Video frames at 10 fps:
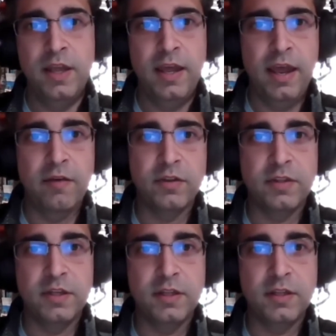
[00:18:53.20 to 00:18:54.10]

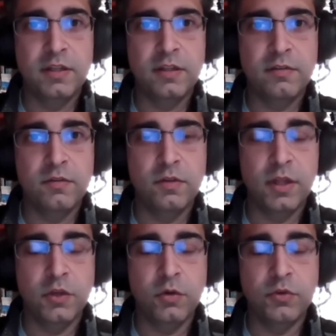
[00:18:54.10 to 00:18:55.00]
Everything
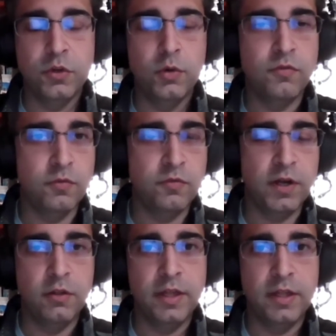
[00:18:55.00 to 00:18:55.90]
that you do, if you
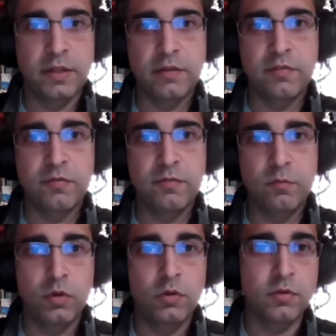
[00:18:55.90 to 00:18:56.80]
follow that link,
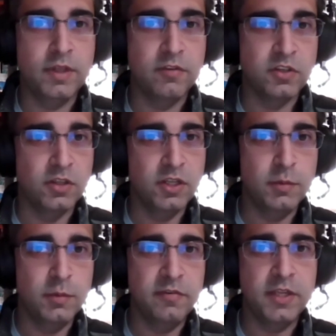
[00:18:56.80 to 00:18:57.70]
will give us a little
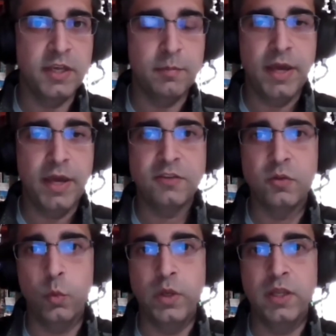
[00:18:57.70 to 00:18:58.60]
bit of a kickback so
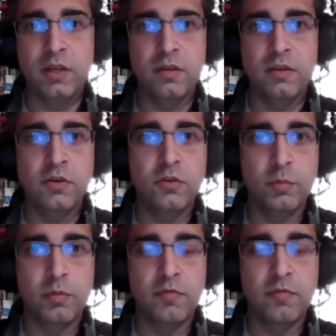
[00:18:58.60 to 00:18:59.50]
that we can continue to
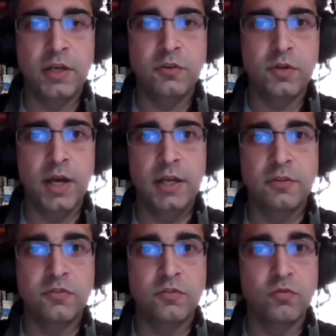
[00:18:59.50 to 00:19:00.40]
provide you
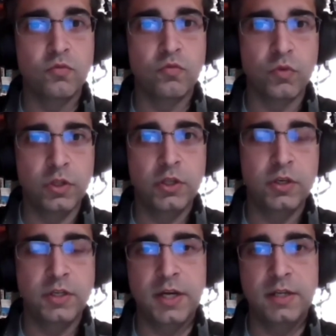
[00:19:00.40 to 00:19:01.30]
guys really
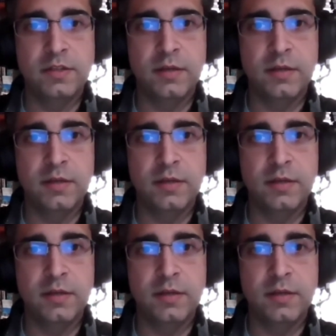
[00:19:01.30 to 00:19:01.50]
good content,